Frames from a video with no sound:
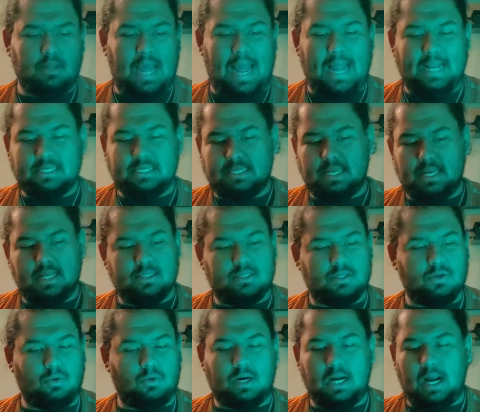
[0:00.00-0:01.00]

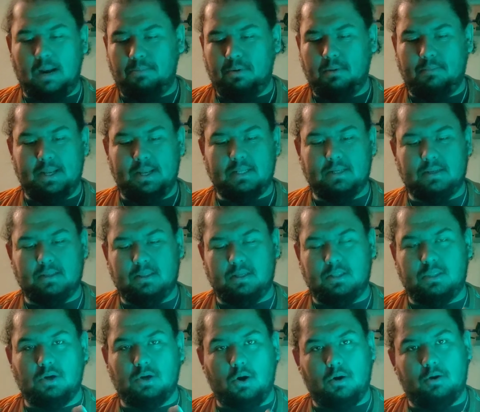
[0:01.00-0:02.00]
accent or complement
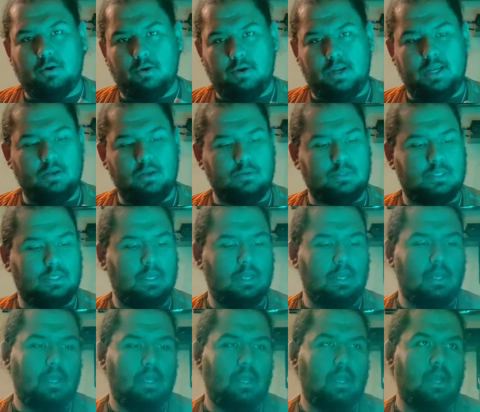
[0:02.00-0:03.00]
the darker hilt,
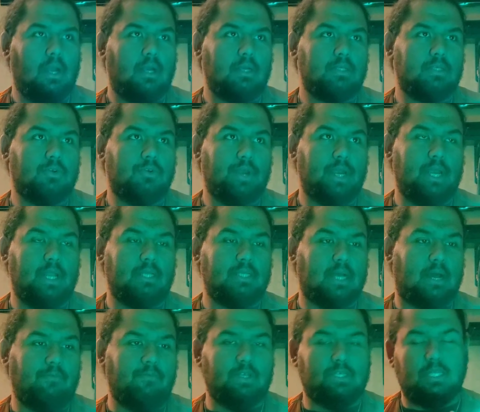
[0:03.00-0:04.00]
because green is
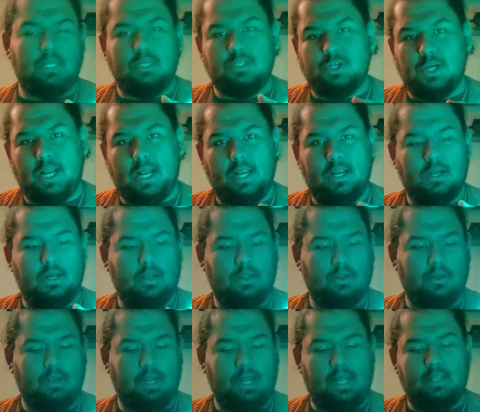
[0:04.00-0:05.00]
obviously a Jedi
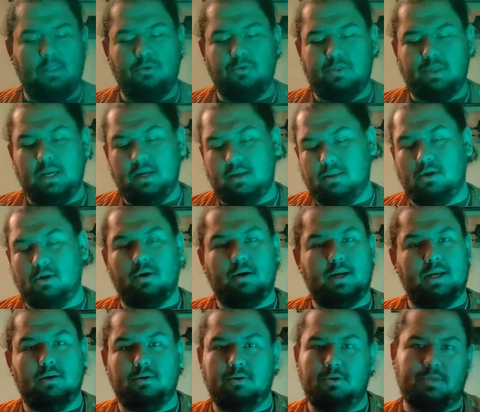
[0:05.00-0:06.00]
color, and you think dark
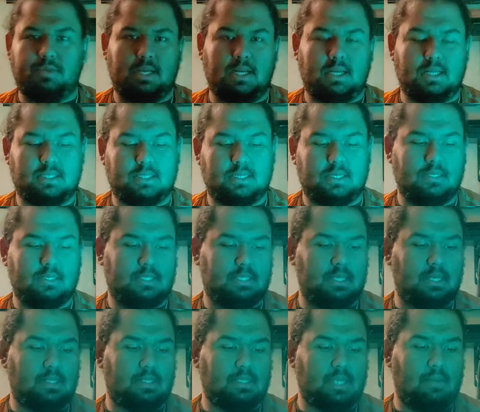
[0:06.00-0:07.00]
hilt, you think it's a
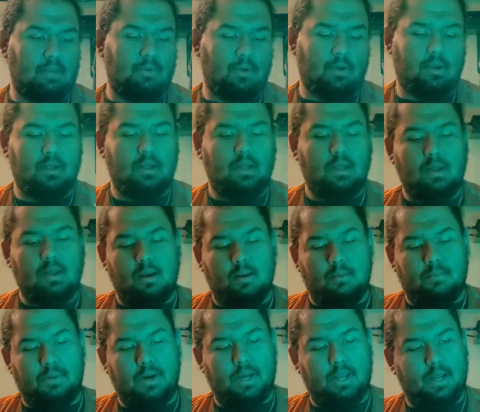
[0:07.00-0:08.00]
Sith saber.
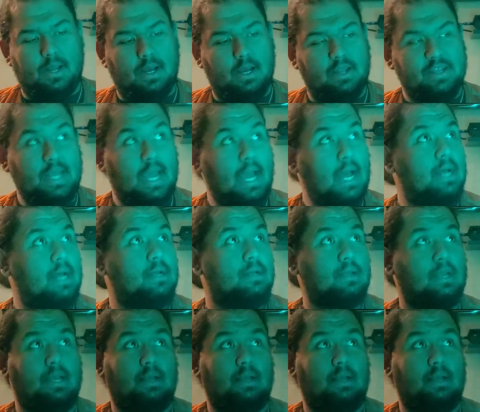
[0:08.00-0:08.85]
But yeah,